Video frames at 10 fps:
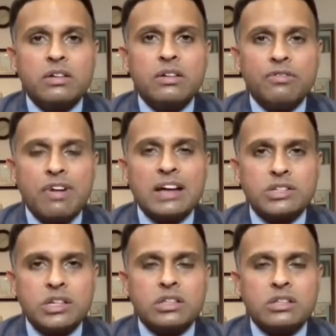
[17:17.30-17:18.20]

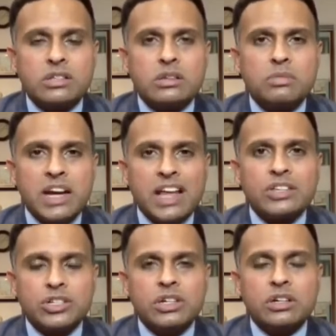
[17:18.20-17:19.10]
vaccines by
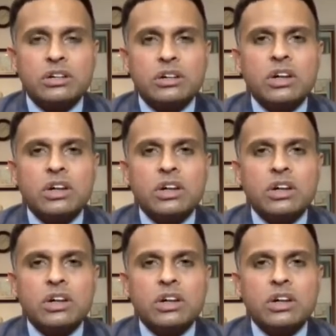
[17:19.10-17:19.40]
next year,